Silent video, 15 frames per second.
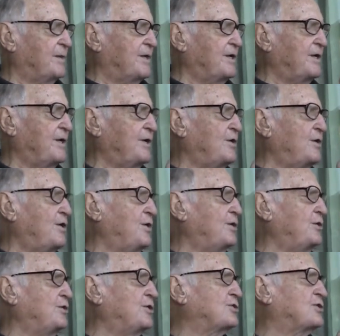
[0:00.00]

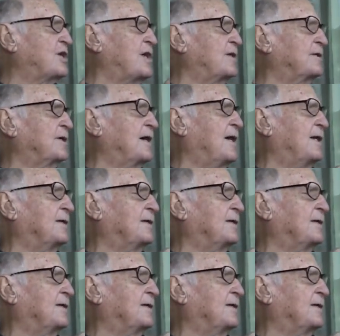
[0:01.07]
You just give